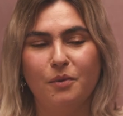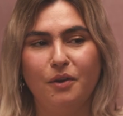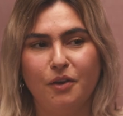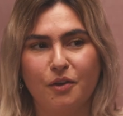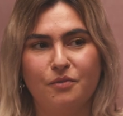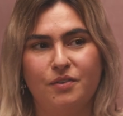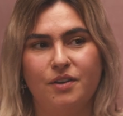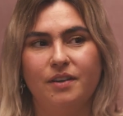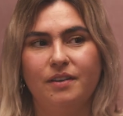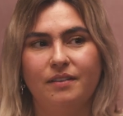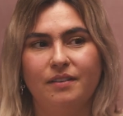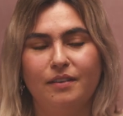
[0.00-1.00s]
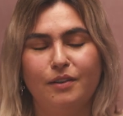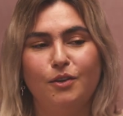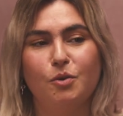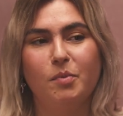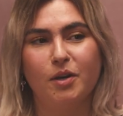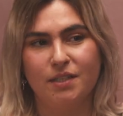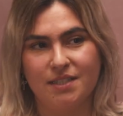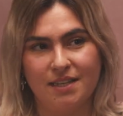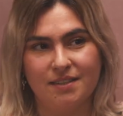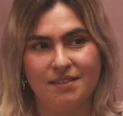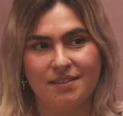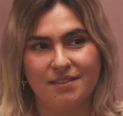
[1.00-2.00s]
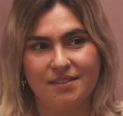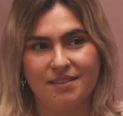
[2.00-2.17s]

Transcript: we'll look for your parties.